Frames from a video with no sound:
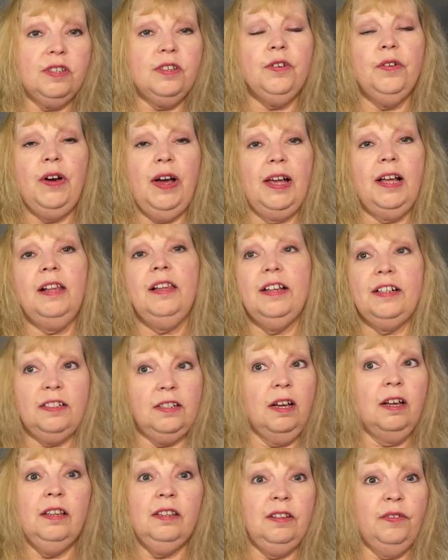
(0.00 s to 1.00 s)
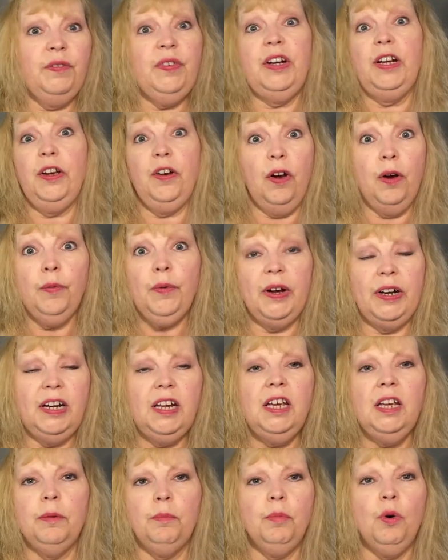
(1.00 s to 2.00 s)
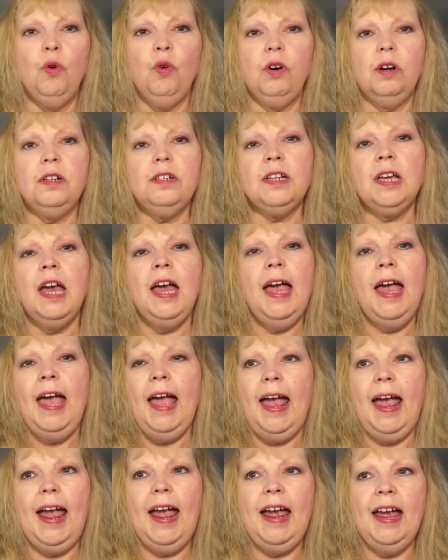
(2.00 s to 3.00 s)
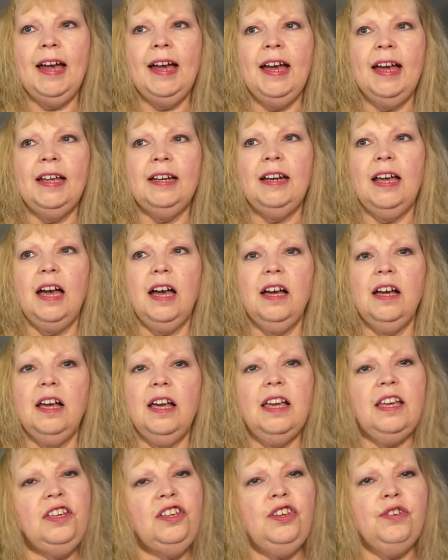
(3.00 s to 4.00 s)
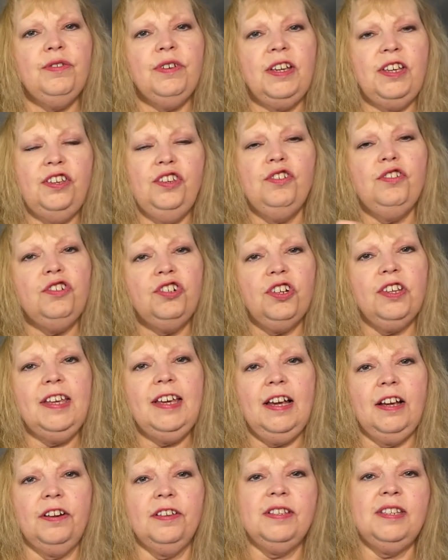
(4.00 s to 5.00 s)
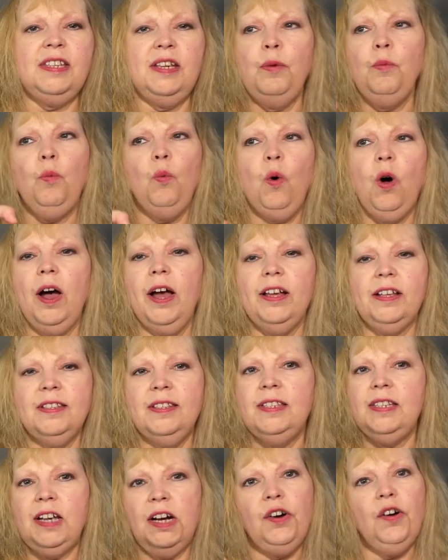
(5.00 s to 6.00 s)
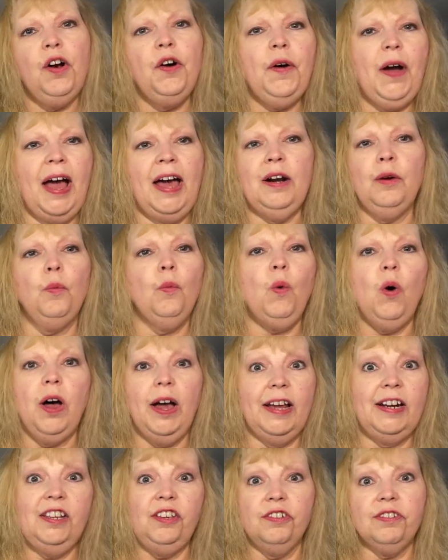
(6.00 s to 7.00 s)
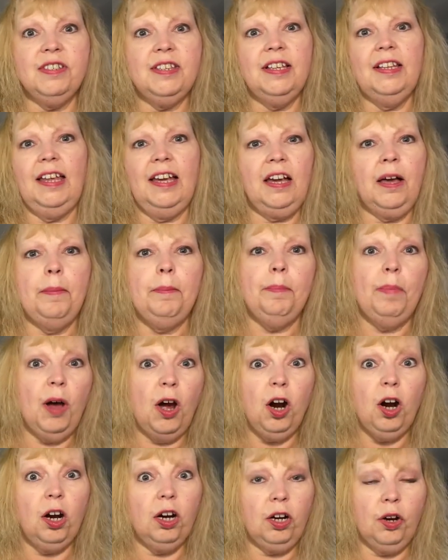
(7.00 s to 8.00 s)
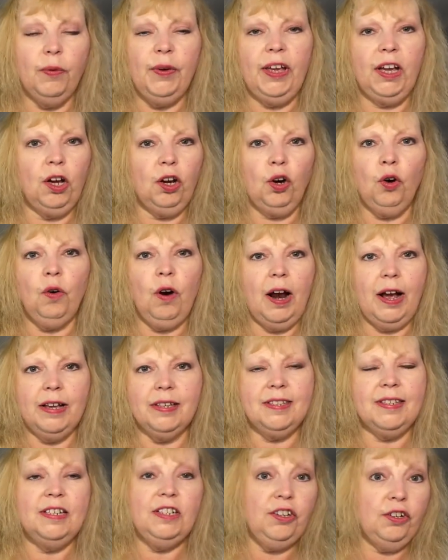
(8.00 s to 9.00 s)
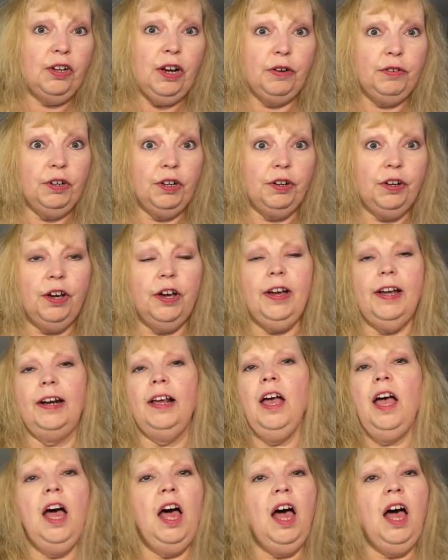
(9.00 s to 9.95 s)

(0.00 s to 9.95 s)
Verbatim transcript: So I clicked on the video I wanted to import and you usually it'll see one zero out of one you'll see like a bar going across and you know you're good